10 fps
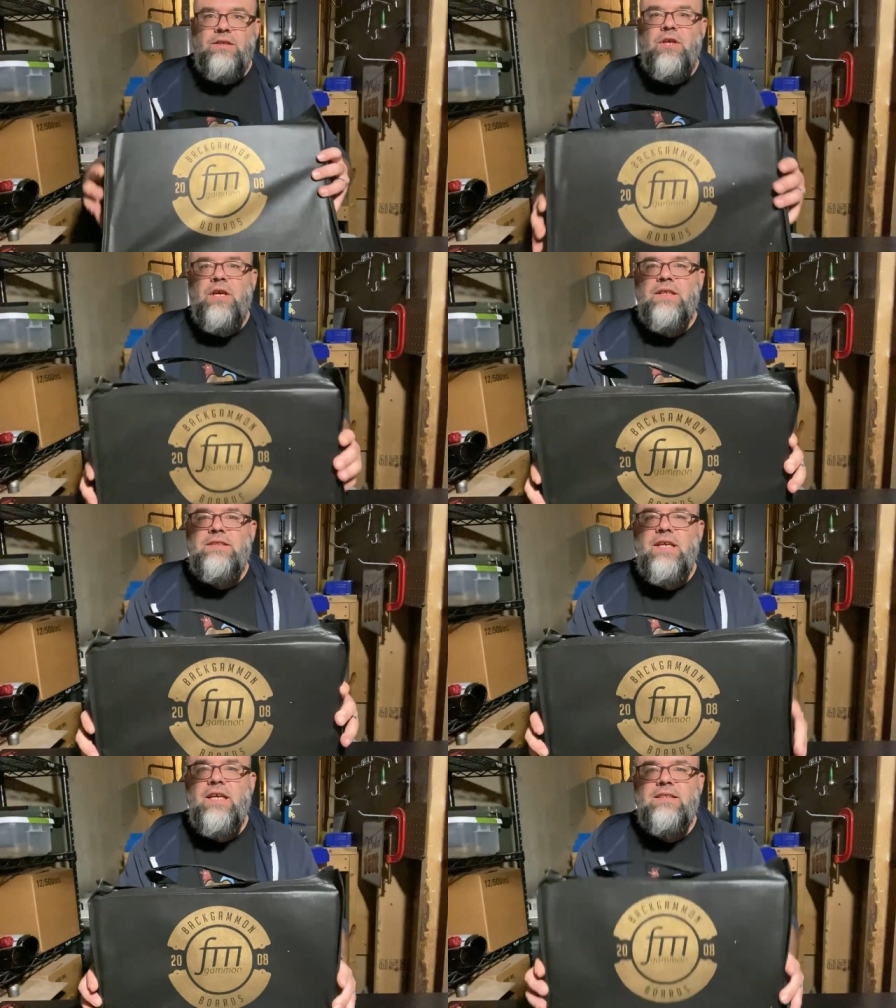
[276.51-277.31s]
So you can
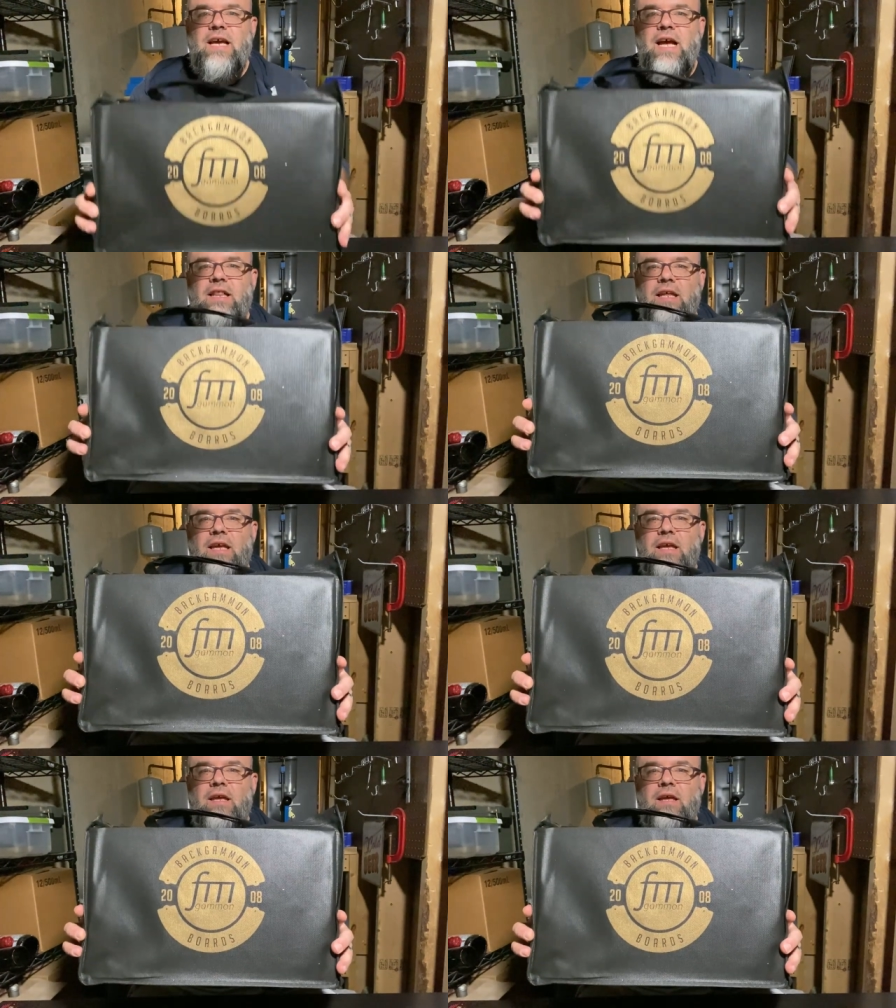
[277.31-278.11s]
see it's got
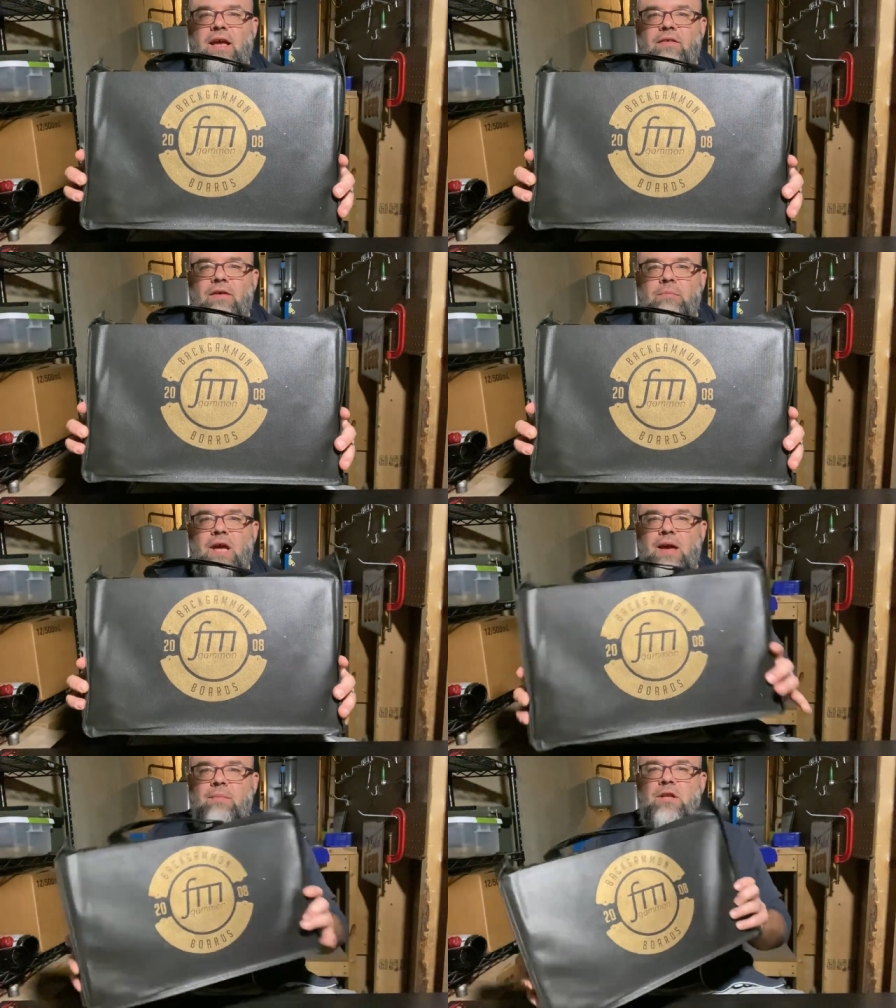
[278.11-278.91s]
the F M
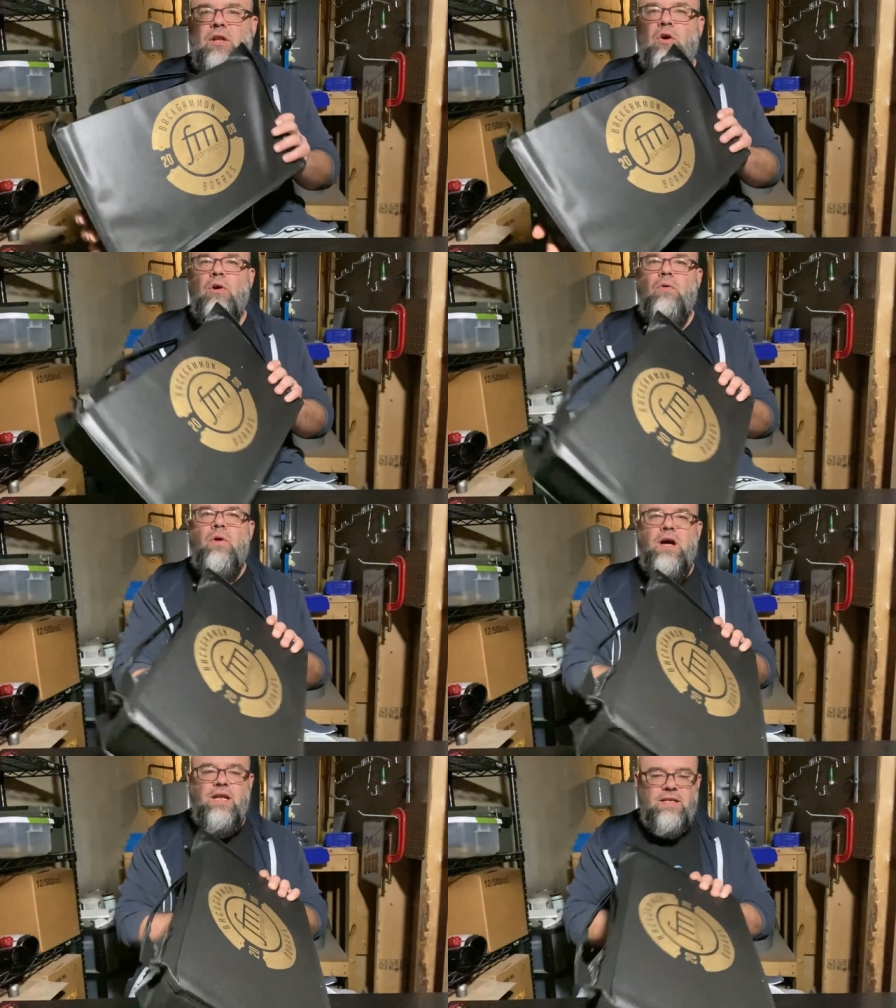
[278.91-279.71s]
Gammon logo
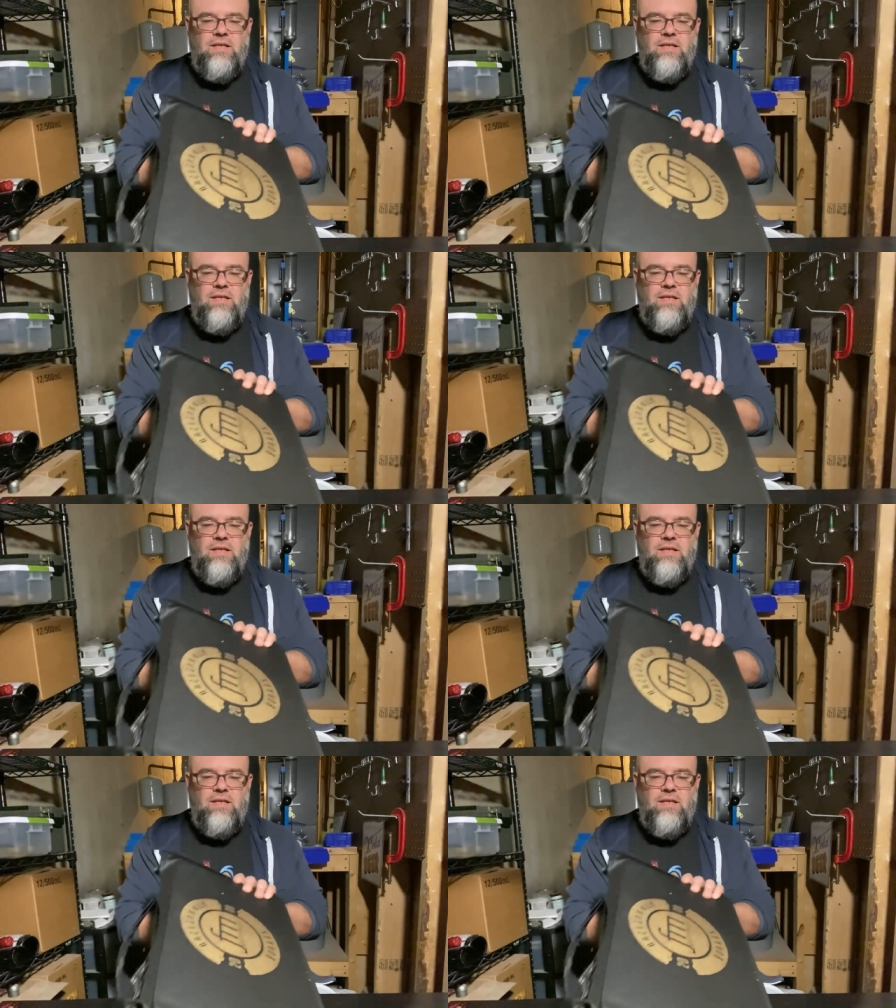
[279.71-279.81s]
on it.